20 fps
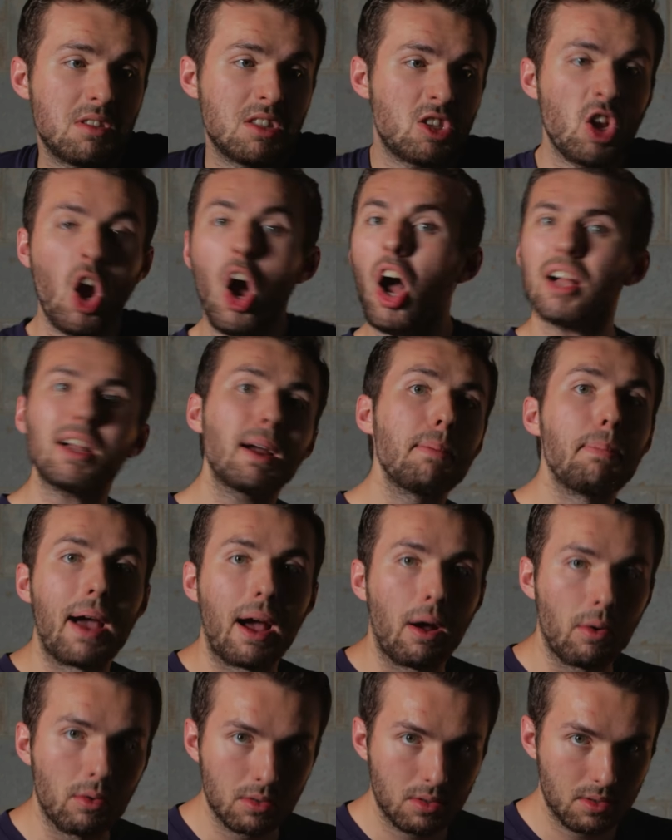talk
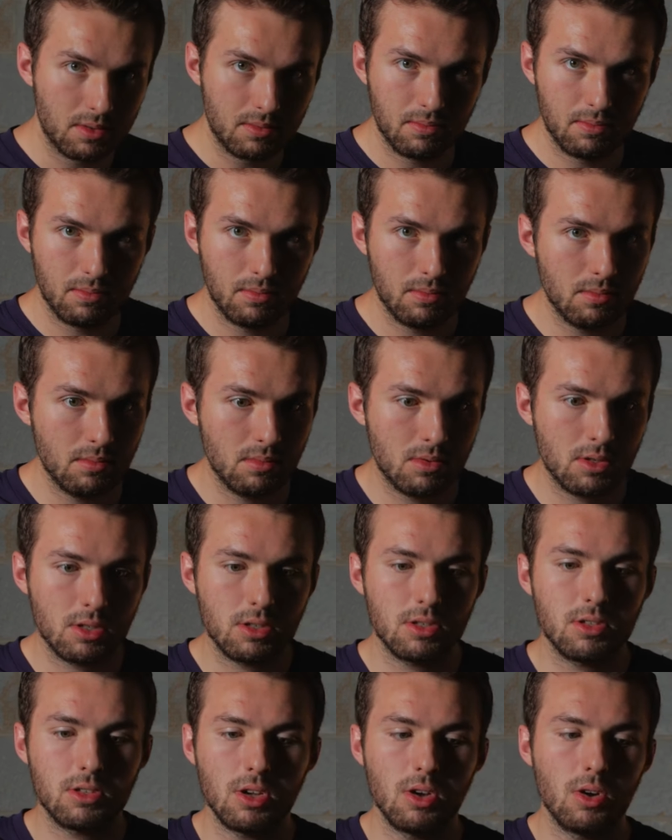about.
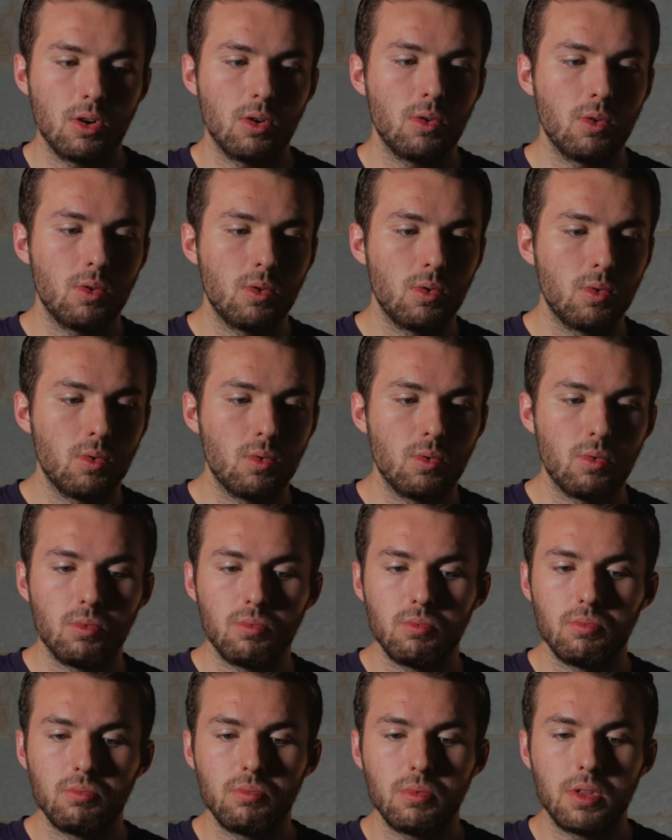
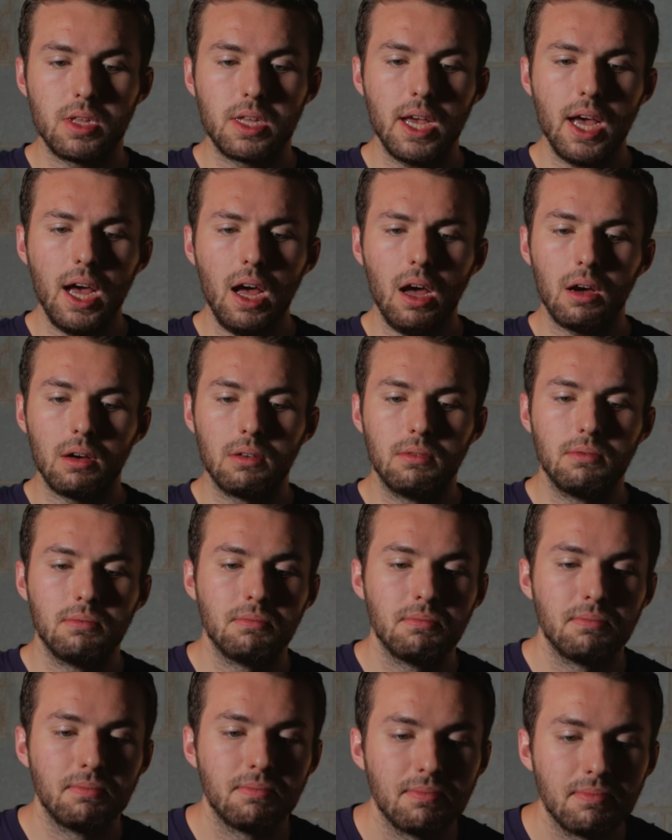So yeah,
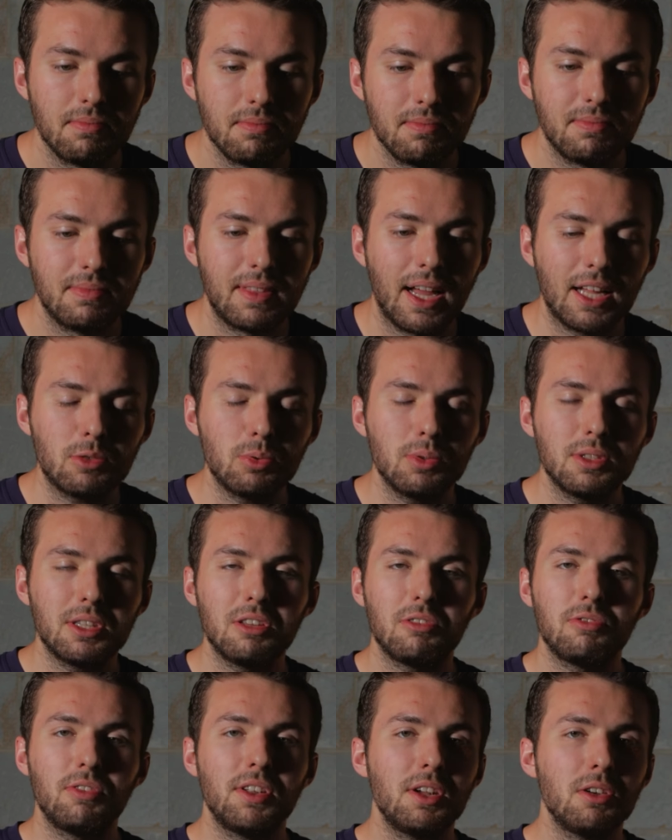that's what
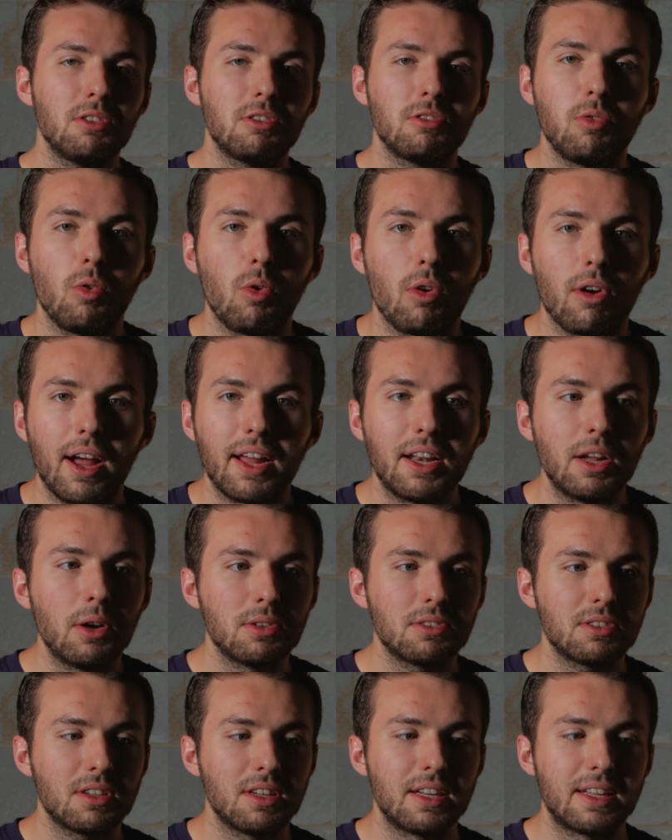this video is for. I know
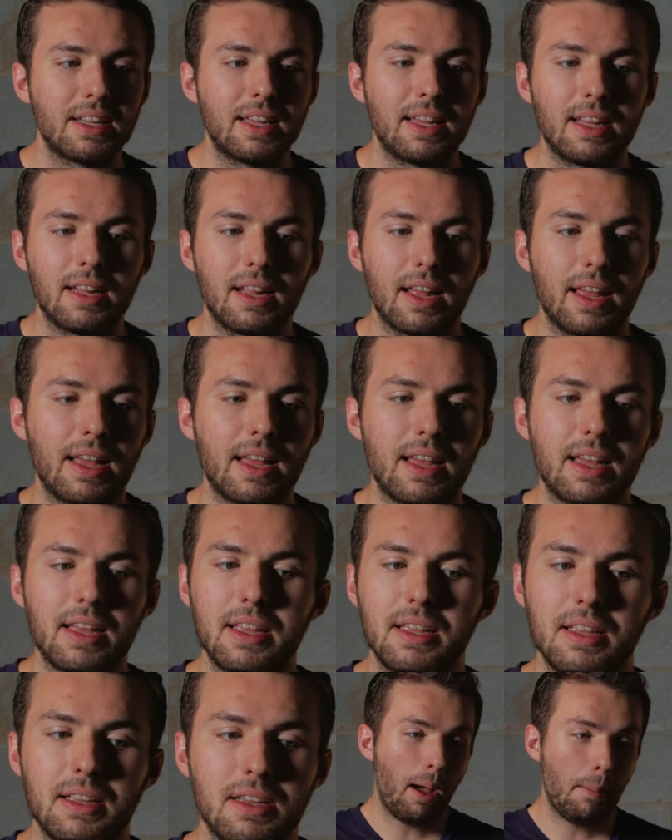it's going to get
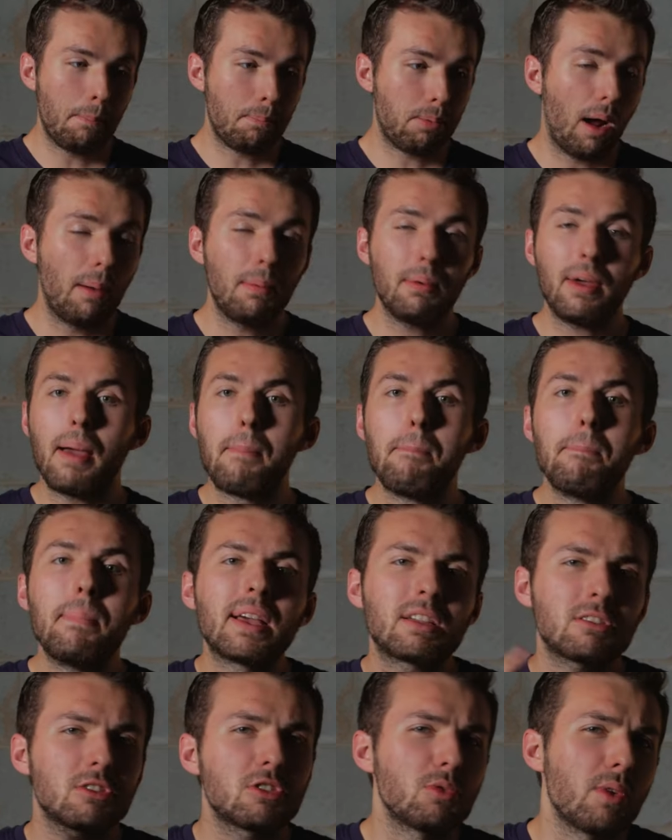probably a
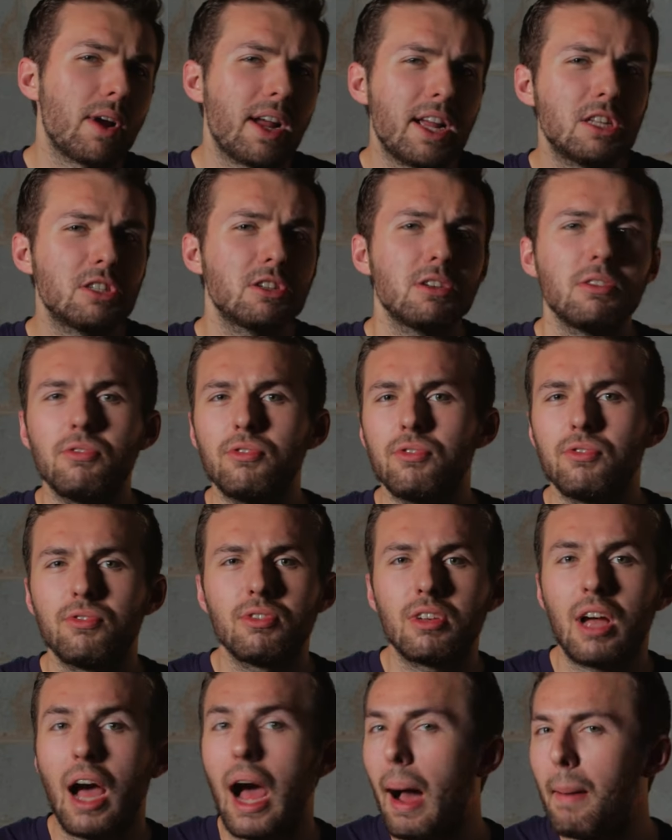mixed range of
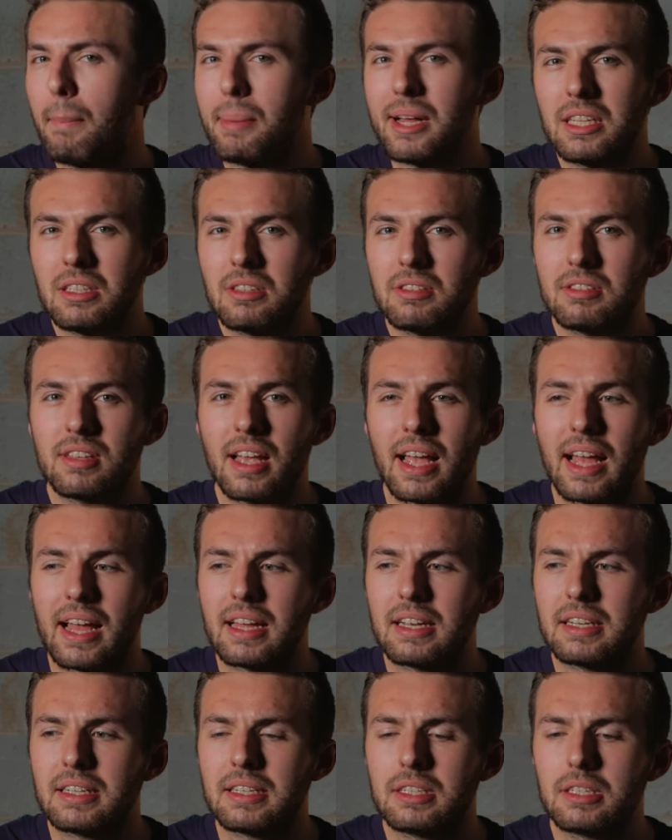comments
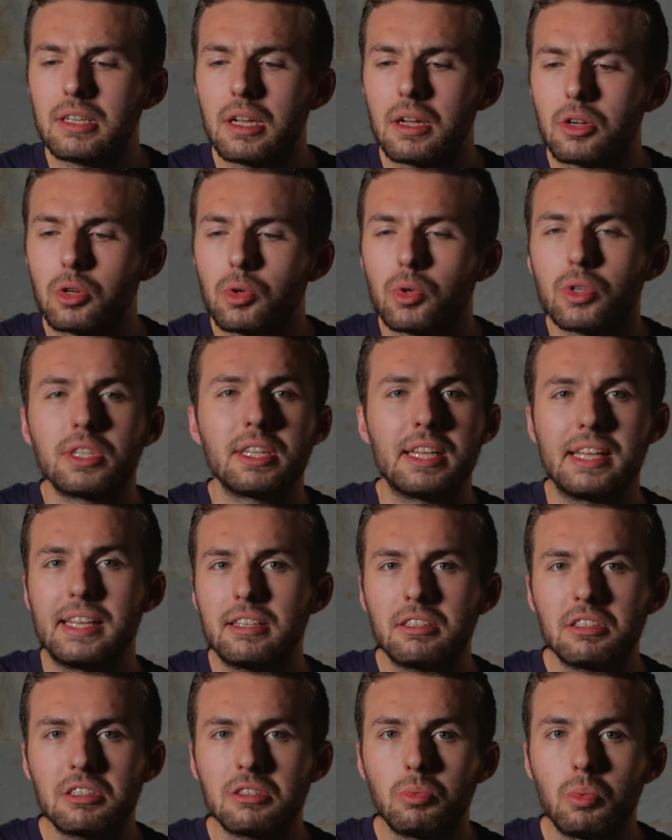and
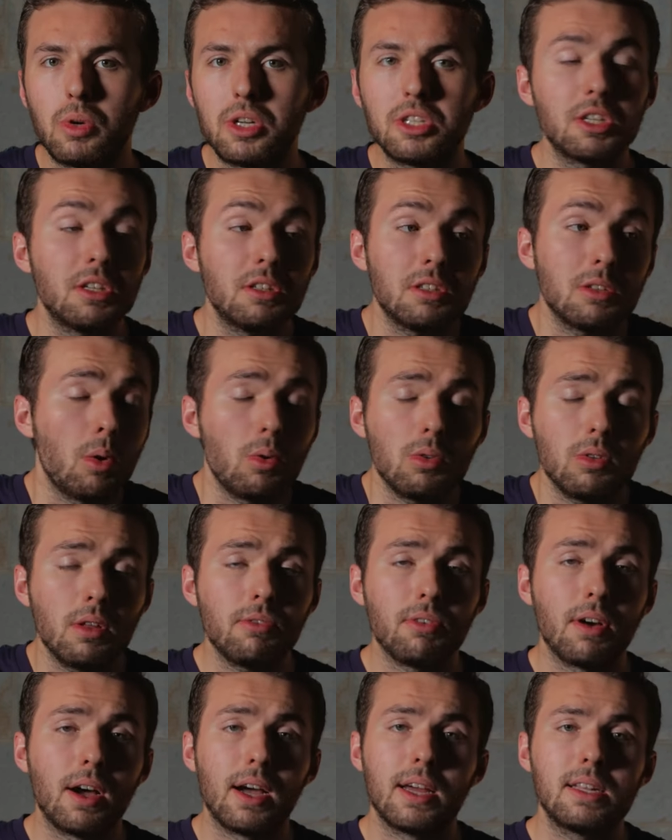critiques, which is totally
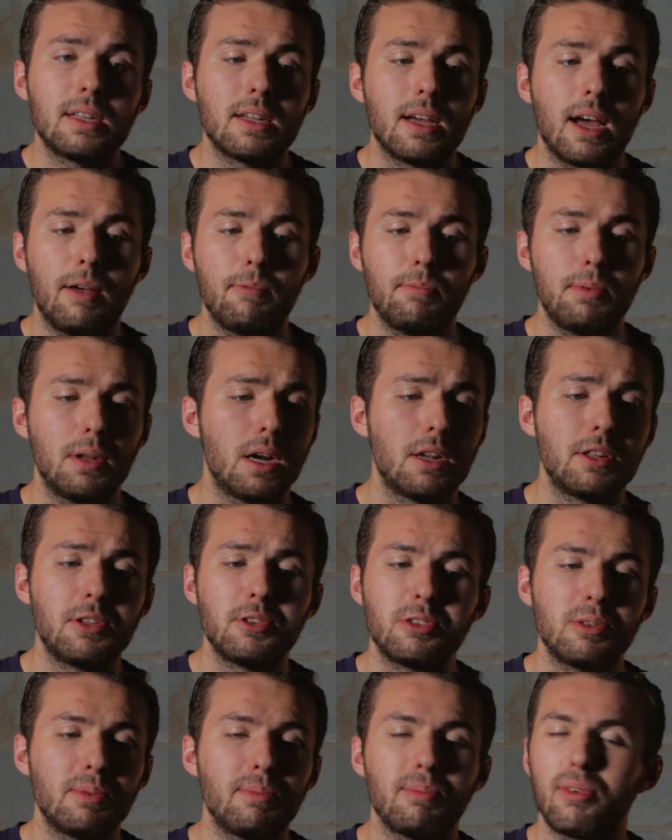fine. I've been on
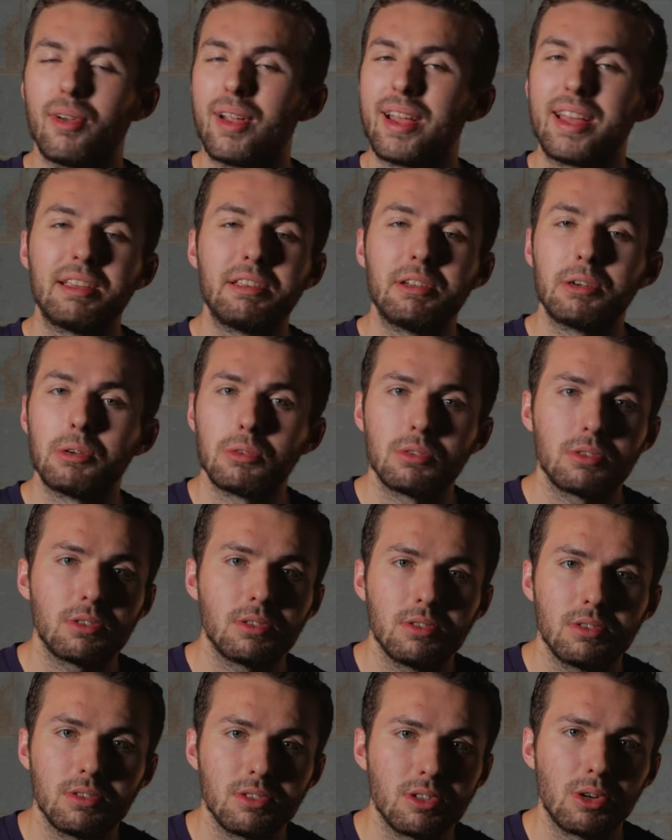YouTube for 8
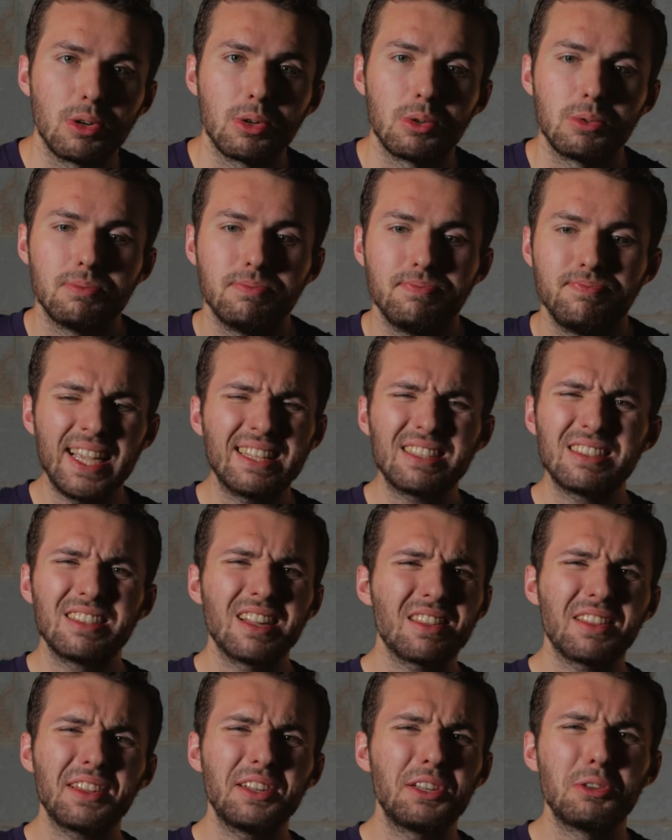years, so it's
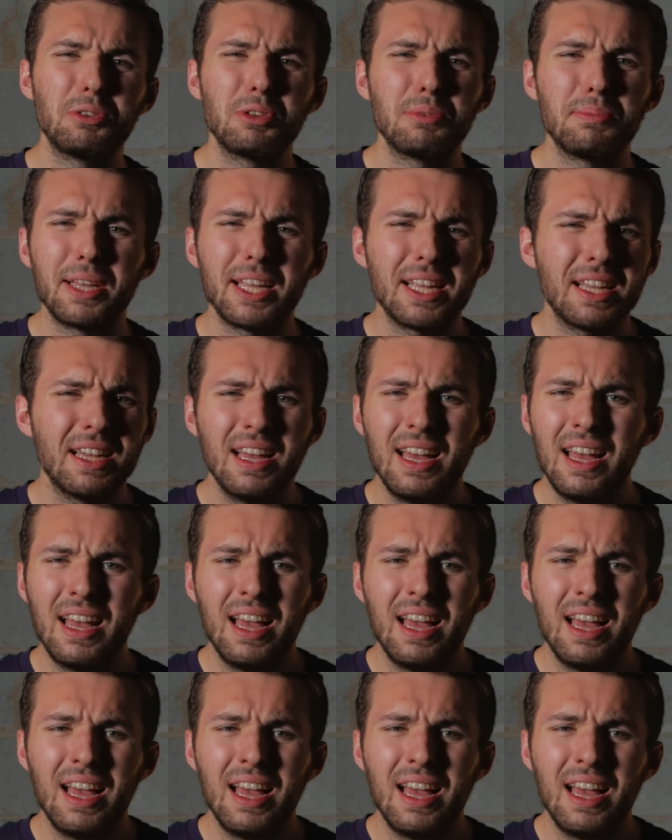nothing new to me.